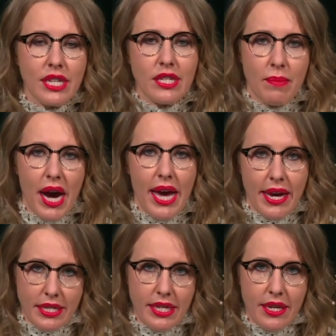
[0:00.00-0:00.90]
this is
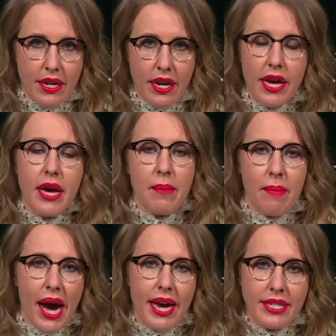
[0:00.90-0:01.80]
my idea.
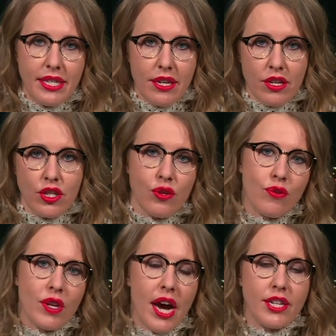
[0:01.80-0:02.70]
My idea
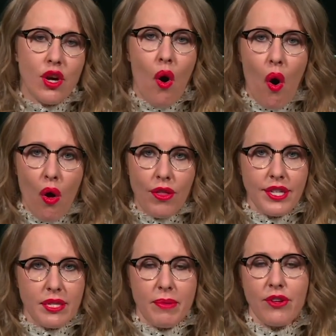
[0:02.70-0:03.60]
to unite all
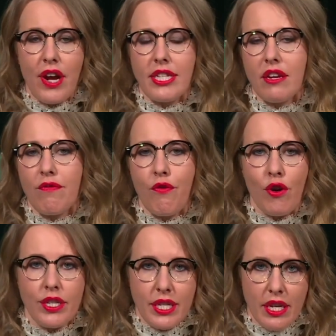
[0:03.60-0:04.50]
the democratic
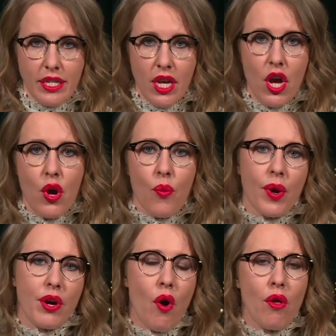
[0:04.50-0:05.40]
forces,
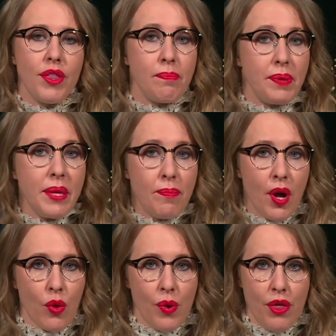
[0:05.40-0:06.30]
we all the
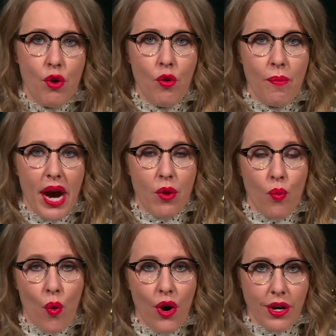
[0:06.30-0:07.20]
people with whom I
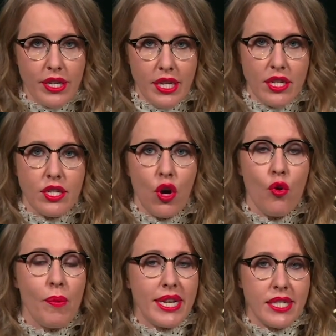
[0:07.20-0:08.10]
worked and
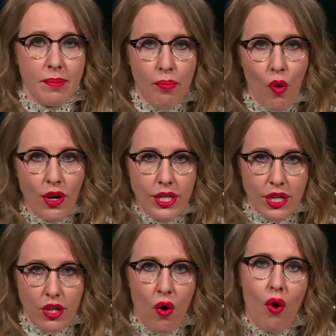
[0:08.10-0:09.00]
whom I
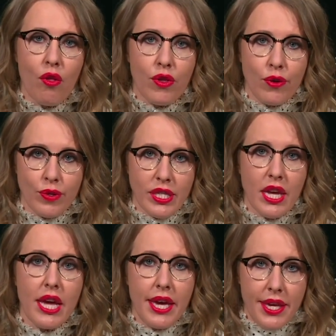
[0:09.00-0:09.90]
supported all those
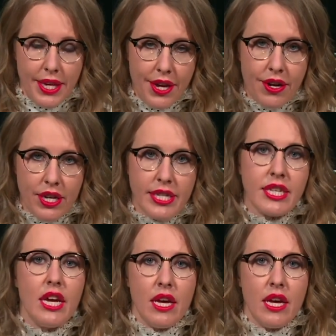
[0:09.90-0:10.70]
years,